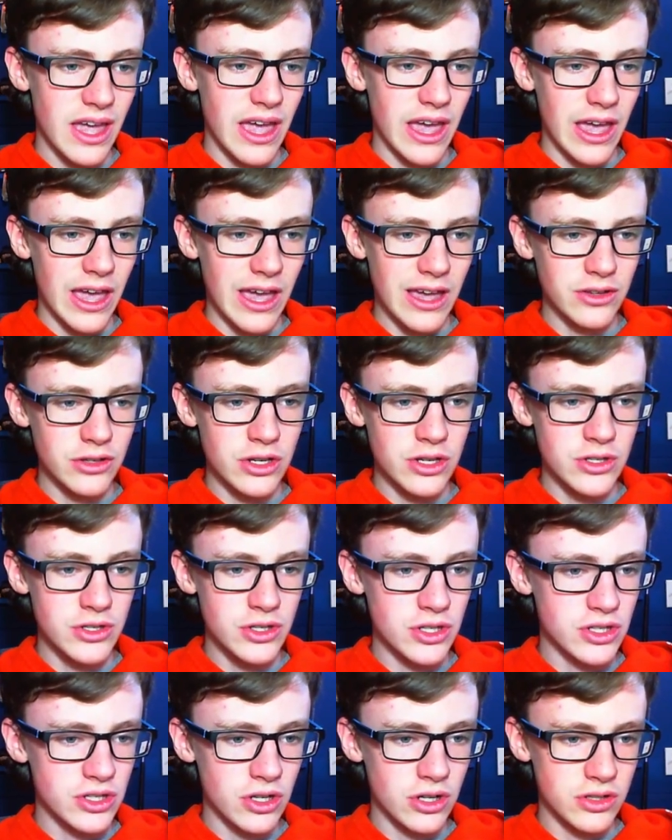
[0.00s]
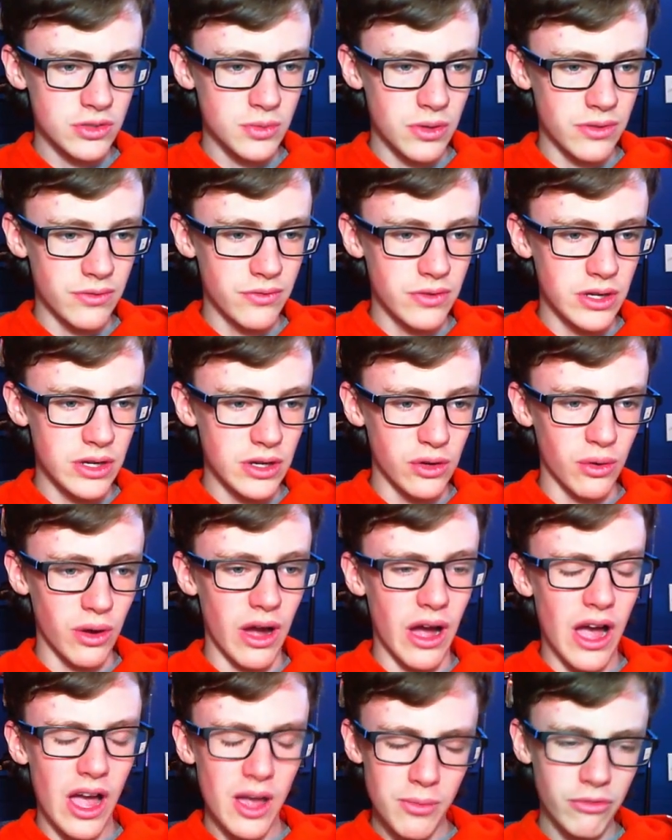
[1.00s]
And it just starts with view.
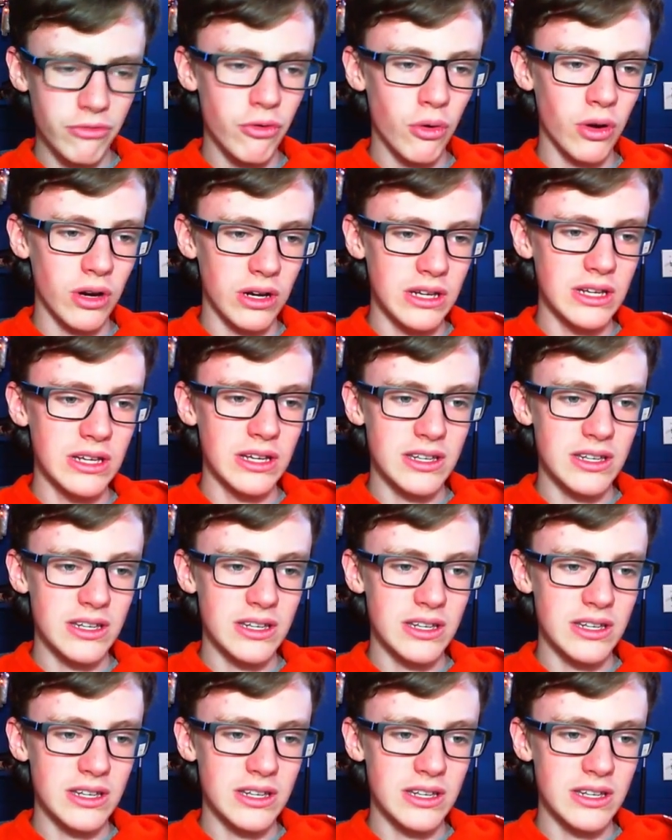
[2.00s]
I before E,